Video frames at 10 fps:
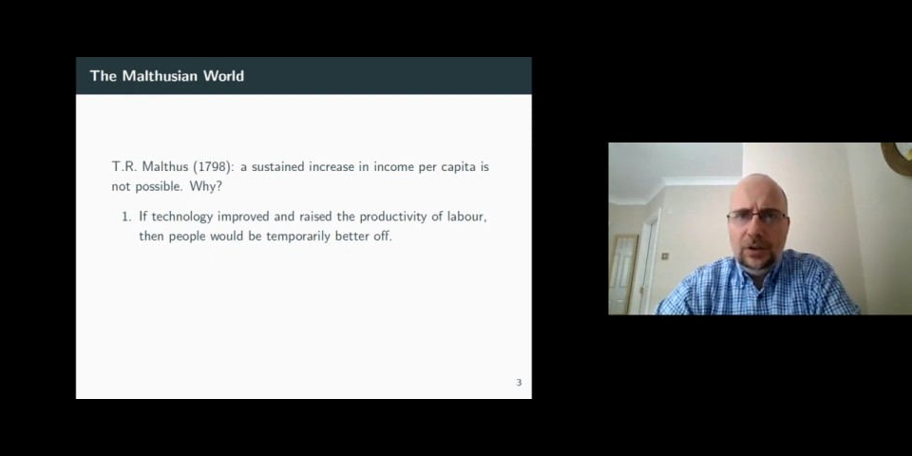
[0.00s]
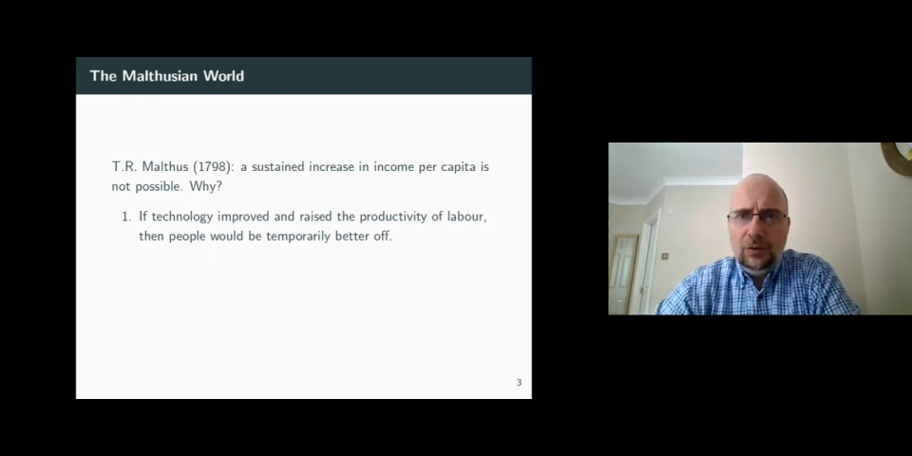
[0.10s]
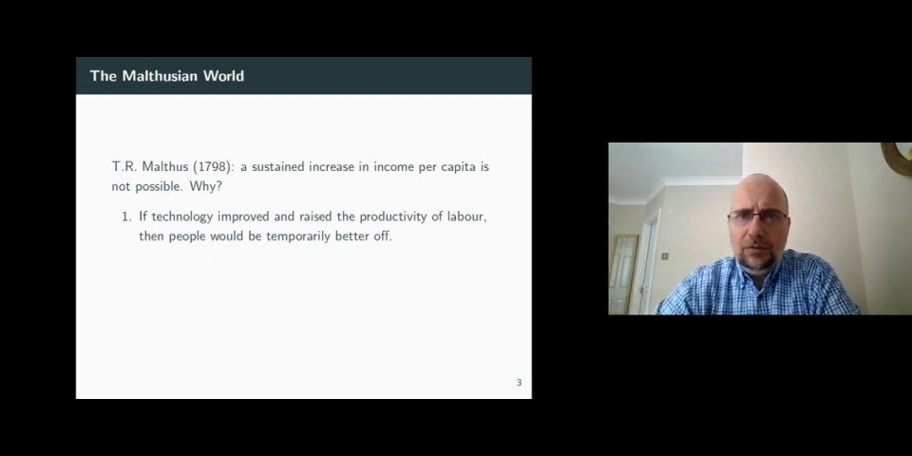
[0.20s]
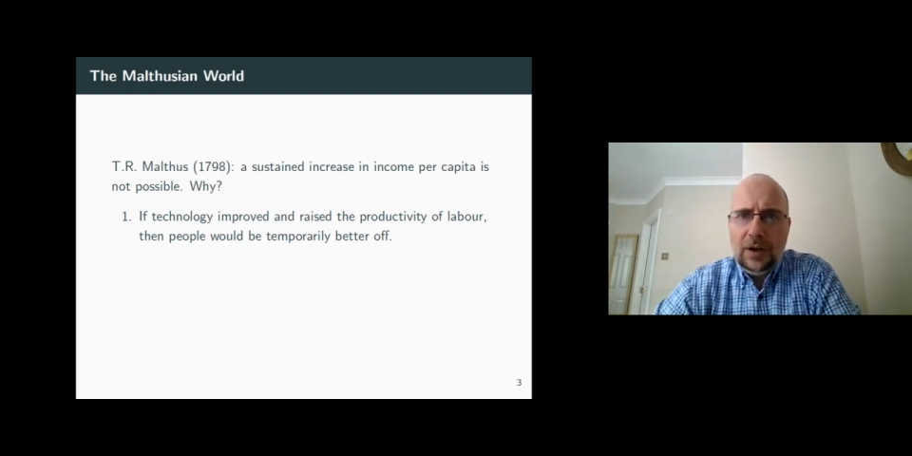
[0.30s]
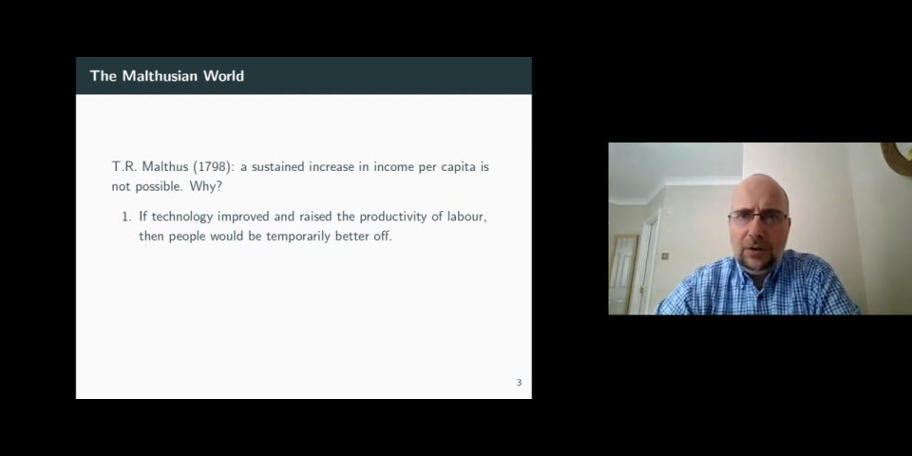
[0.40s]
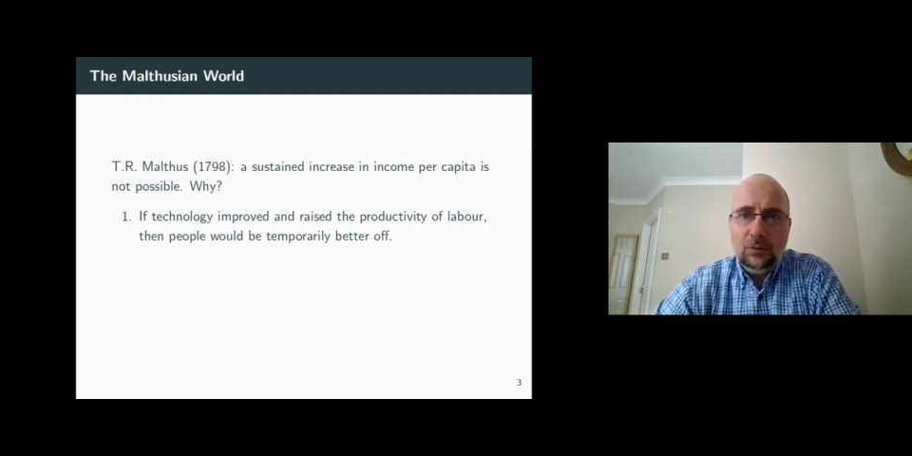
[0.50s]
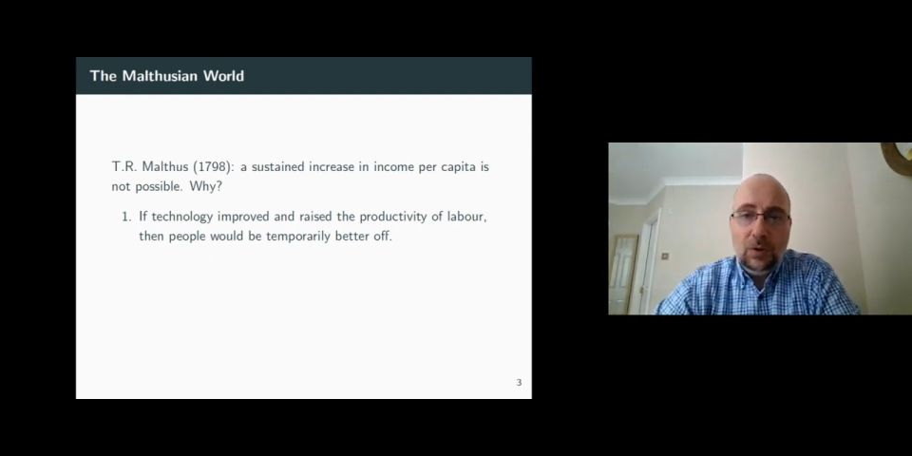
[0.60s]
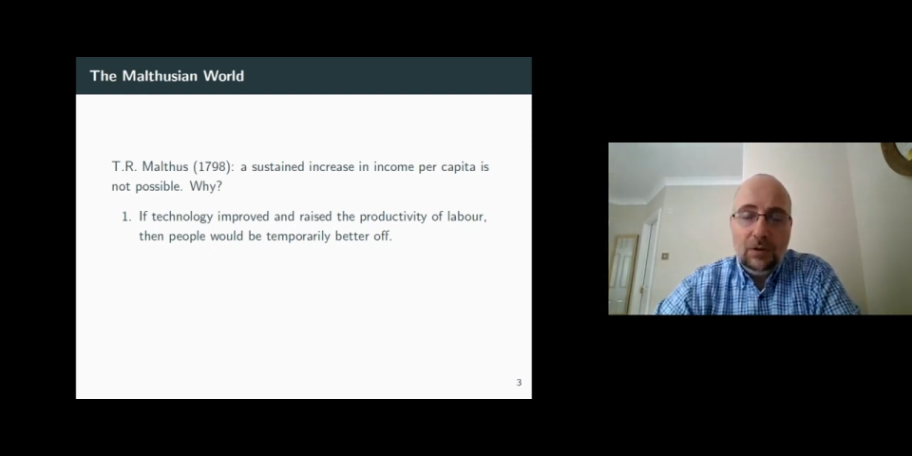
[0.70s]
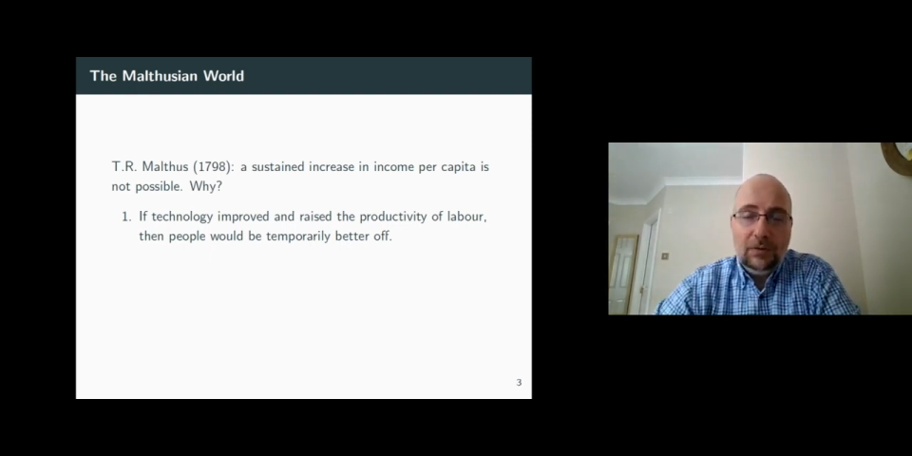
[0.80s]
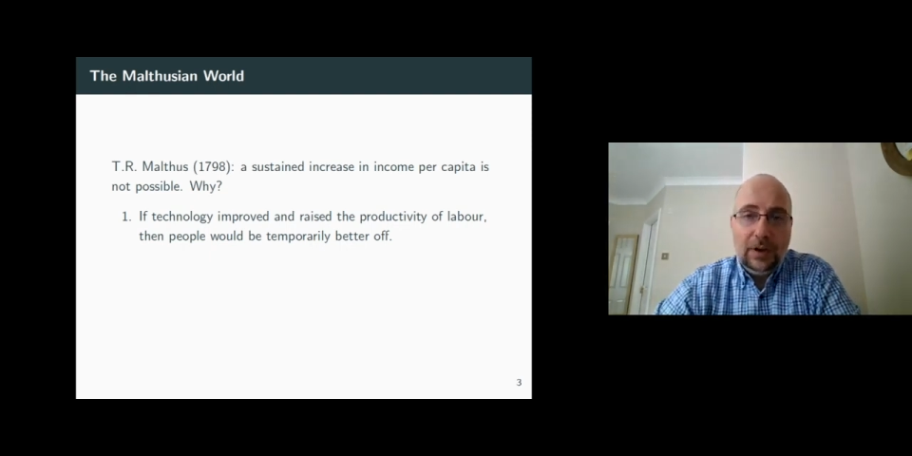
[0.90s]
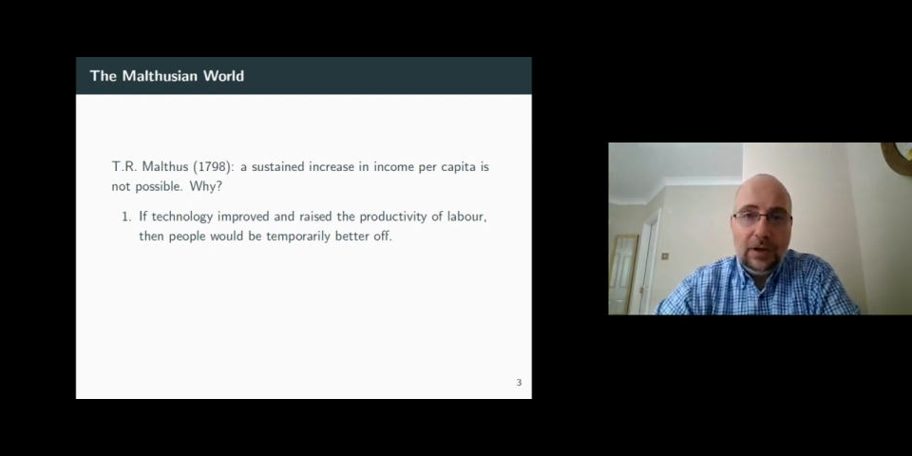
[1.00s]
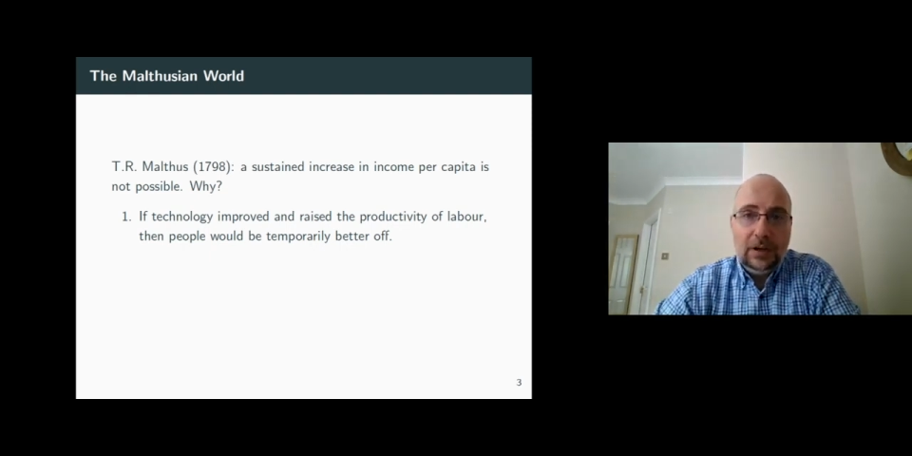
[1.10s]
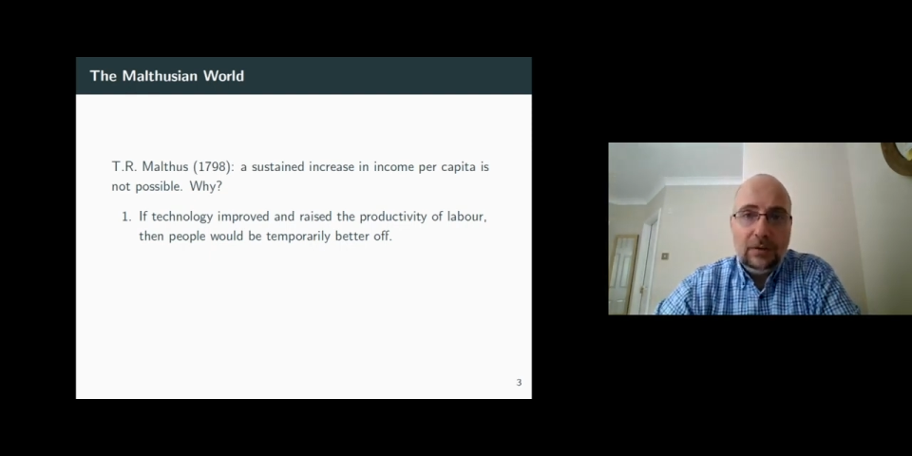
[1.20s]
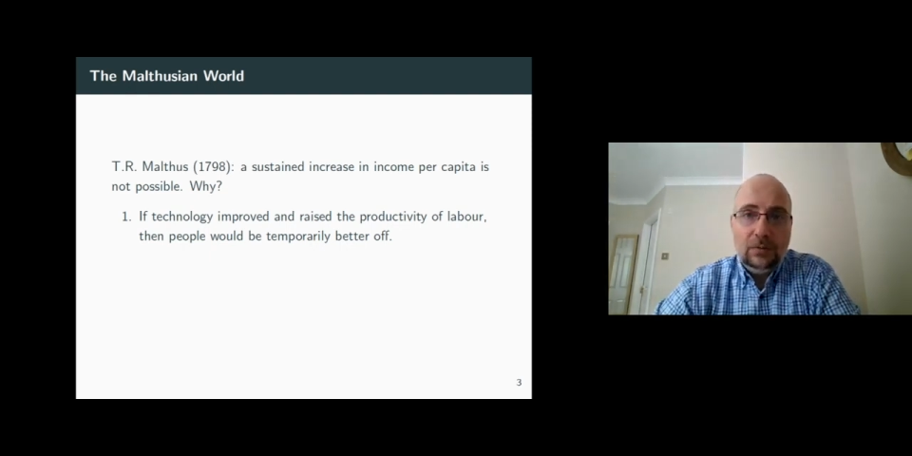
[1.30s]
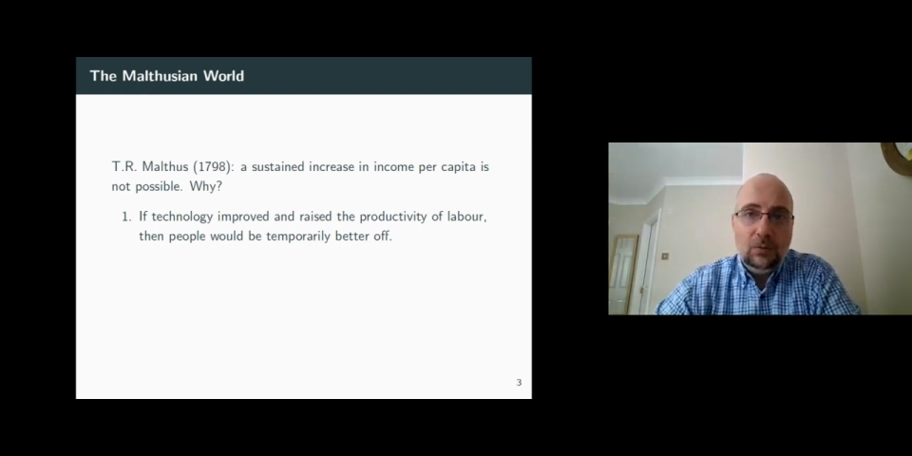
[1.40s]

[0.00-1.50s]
newfound welfare